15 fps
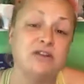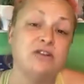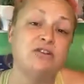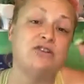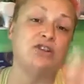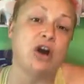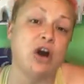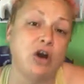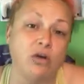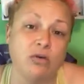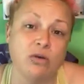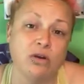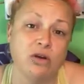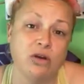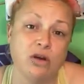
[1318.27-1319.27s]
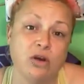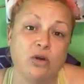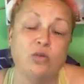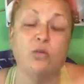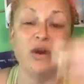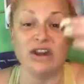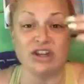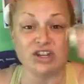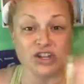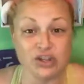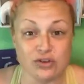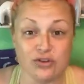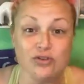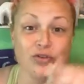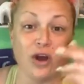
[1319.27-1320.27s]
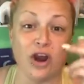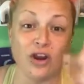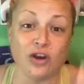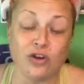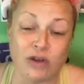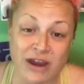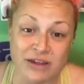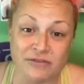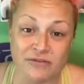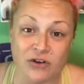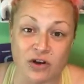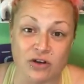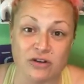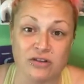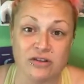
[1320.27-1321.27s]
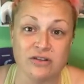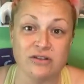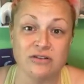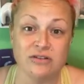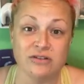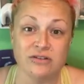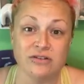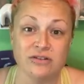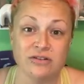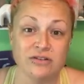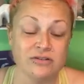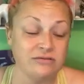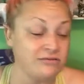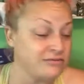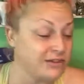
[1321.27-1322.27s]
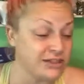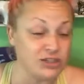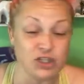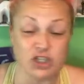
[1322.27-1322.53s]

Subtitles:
So when you are grateful, in